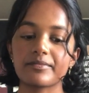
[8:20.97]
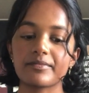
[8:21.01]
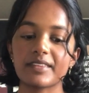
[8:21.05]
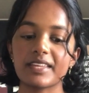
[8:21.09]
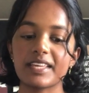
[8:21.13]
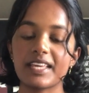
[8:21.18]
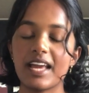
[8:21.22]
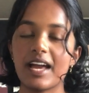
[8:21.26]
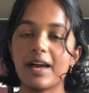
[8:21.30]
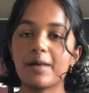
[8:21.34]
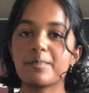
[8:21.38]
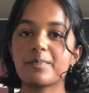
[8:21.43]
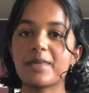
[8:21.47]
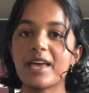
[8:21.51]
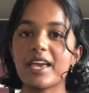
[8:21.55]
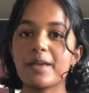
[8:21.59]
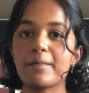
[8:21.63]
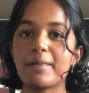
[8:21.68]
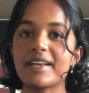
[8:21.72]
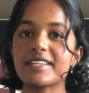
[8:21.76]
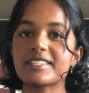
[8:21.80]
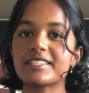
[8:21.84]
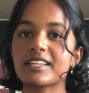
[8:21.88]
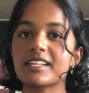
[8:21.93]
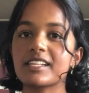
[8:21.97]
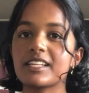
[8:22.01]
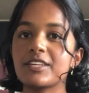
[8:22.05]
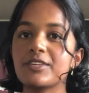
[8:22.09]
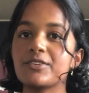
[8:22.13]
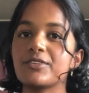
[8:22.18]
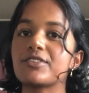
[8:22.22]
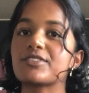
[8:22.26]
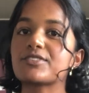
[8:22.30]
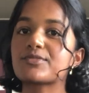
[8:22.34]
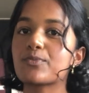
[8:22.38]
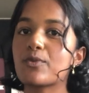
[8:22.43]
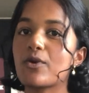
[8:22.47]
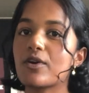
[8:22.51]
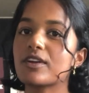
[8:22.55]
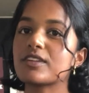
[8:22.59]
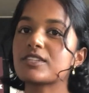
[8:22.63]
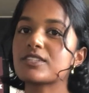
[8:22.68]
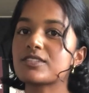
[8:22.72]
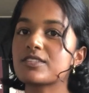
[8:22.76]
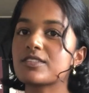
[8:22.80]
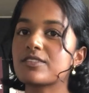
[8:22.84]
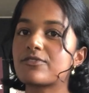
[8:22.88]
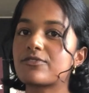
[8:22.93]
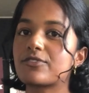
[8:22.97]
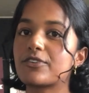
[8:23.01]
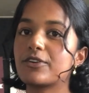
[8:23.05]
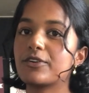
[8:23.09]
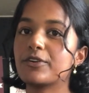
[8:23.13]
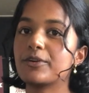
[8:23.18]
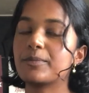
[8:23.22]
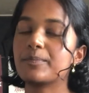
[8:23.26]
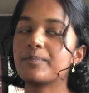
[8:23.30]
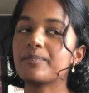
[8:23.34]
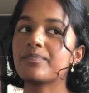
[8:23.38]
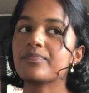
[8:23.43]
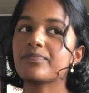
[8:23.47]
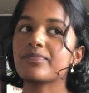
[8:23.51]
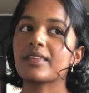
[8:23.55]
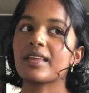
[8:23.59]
yeah, they basically, you just walk into the room